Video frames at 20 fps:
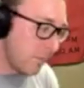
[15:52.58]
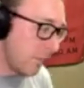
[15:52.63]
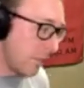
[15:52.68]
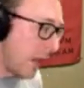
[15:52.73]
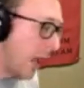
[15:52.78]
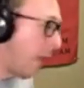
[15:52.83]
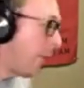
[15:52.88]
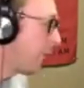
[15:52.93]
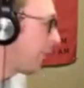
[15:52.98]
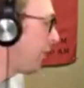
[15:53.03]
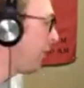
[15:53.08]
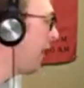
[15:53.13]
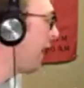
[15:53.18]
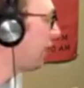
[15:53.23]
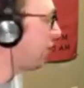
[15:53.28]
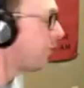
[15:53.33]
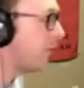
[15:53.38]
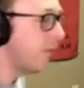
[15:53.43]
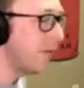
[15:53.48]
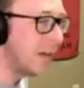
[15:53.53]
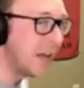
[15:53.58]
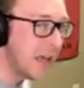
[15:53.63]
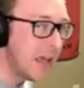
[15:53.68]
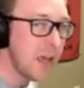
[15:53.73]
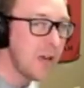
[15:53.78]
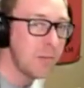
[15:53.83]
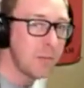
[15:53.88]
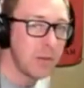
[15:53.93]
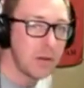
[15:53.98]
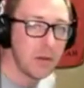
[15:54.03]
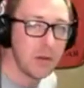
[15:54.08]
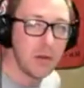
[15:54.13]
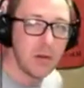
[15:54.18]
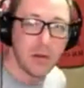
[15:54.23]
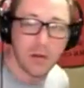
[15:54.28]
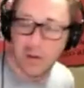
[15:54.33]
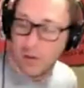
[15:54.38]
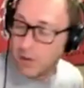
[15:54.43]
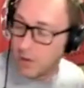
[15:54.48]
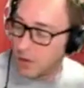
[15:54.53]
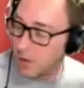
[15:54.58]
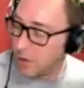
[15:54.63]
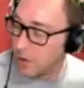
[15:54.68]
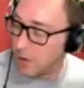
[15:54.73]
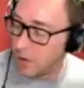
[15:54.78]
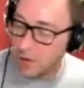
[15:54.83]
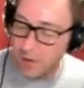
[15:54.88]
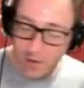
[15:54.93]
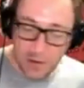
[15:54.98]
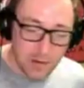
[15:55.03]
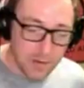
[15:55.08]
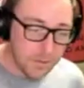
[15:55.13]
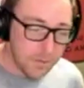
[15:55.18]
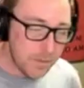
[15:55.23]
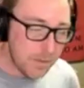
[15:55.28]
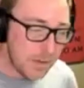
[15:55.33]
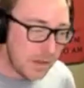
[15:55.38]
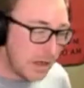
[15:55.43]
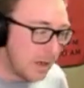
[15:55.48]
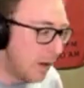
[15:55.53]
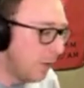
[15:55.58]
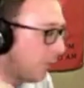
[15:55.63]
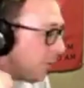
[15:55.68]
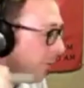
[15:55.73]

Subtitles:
I was faster than him. And I was